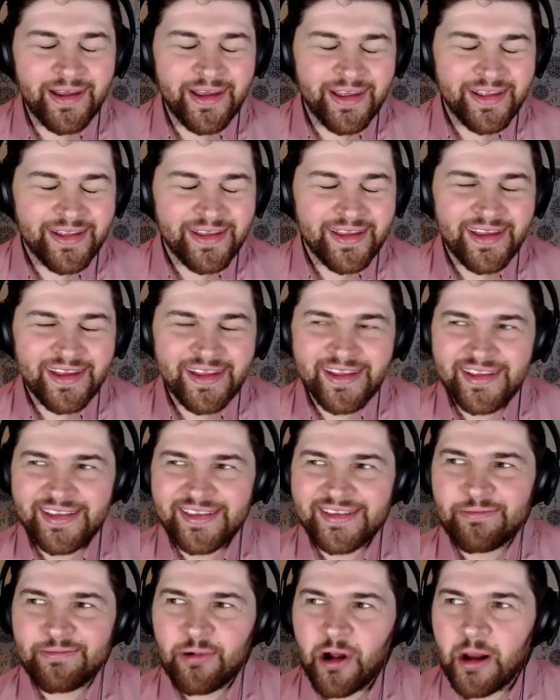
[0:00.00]
and
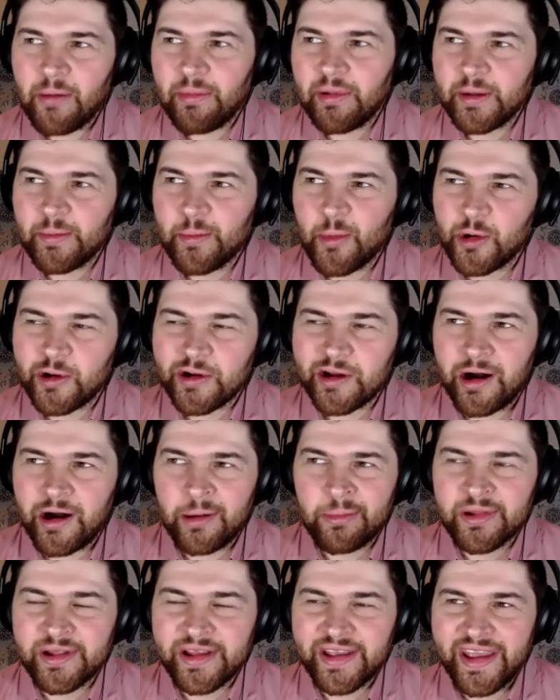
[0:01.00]
it's probably more
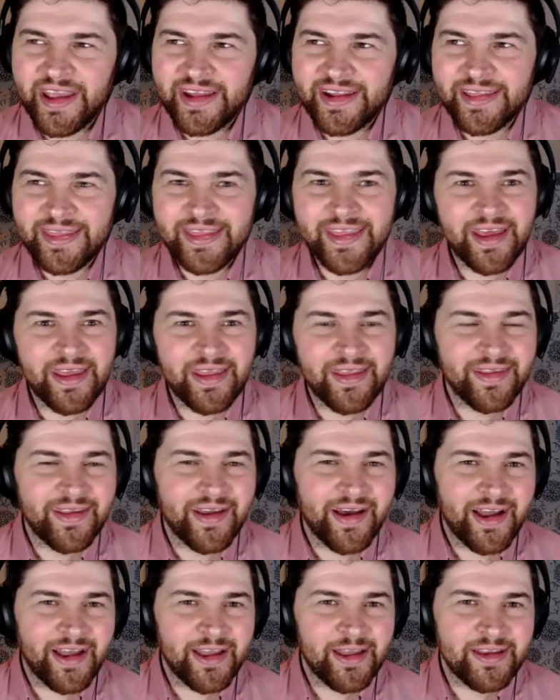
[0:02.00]
complicated than
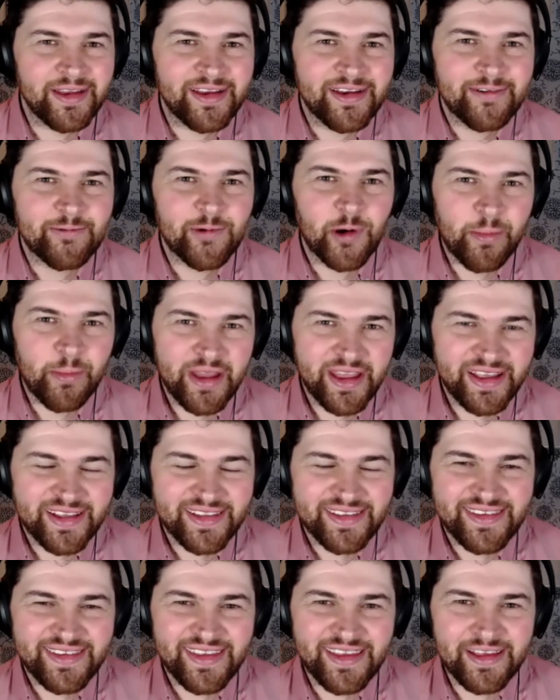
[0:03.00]
I will make
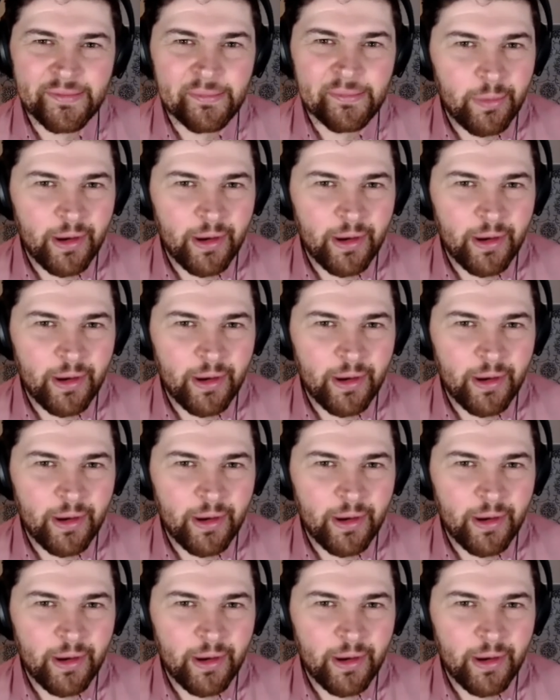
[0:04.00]
it seem.